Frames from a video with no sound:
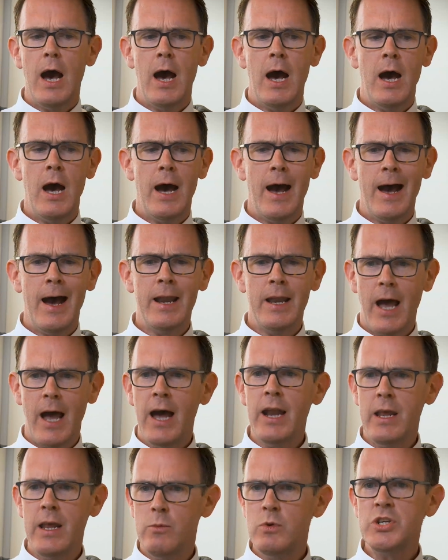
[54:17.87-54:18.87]

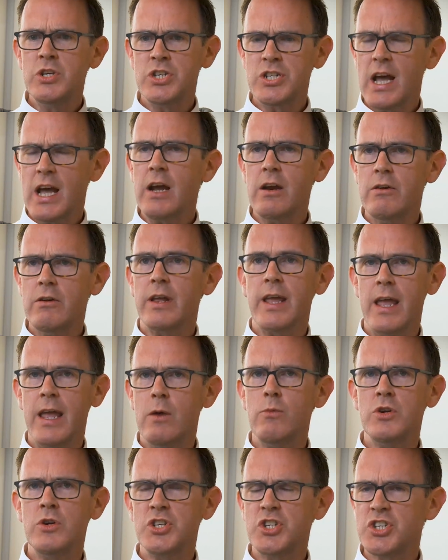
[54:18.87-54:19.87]
And it was staggering.
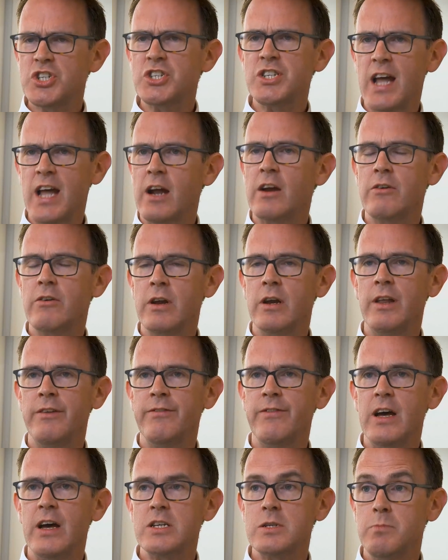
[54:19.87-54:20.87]
It was staggeringly
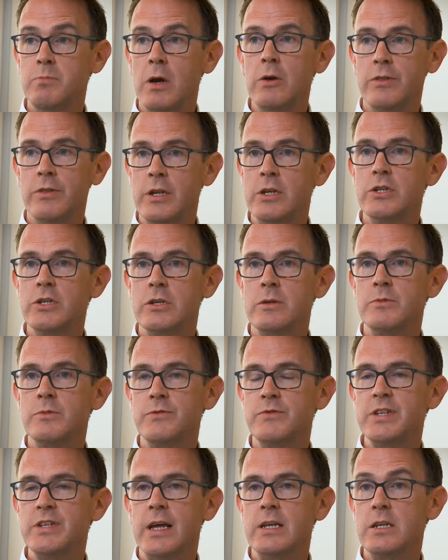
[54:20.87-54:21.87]
fast, both in terms
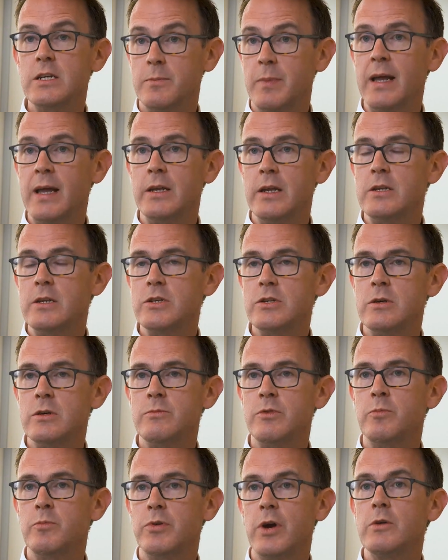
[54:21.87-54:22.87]
of setup and in terms of